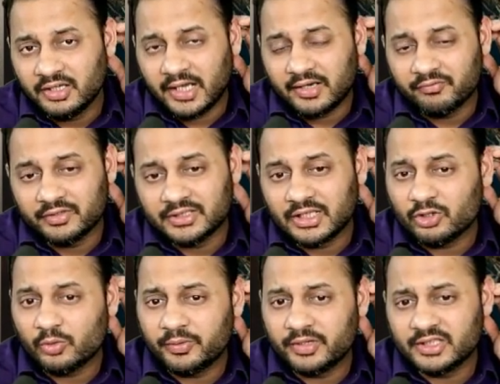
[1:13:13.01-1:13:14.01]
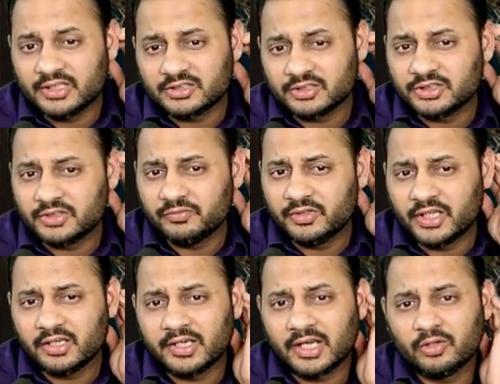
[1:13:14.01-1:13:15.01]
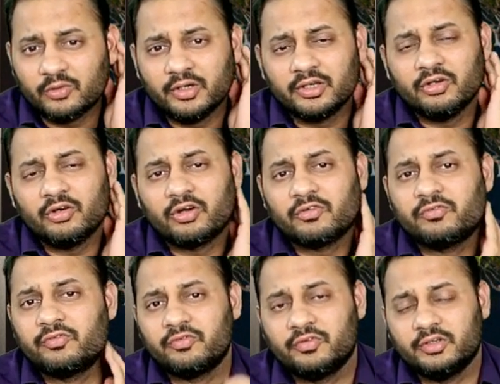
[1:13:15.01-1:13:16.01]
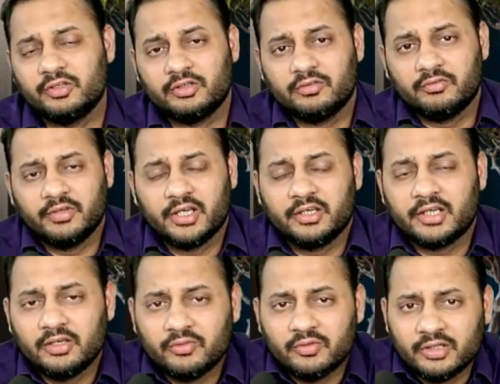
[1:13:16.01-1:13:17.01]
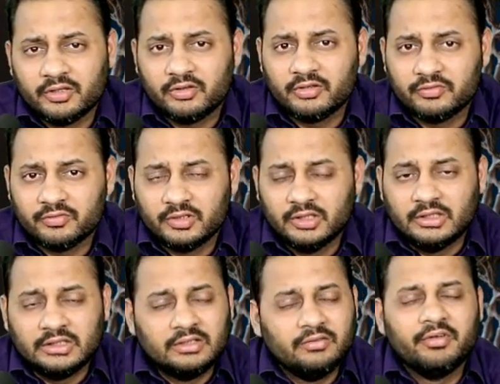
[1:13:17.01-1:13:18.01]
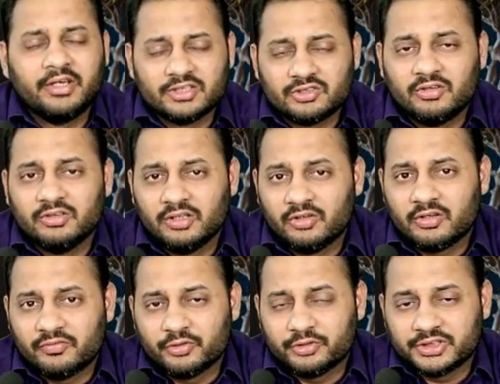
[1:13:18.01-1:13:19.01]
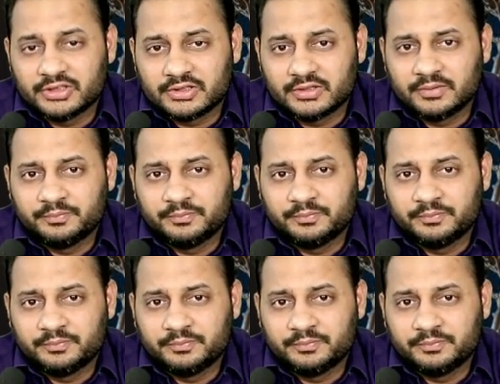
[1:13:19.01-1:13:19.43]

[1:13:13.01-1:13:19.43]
and with that operating structure we can calculate a lot of we can solve a lot of questions.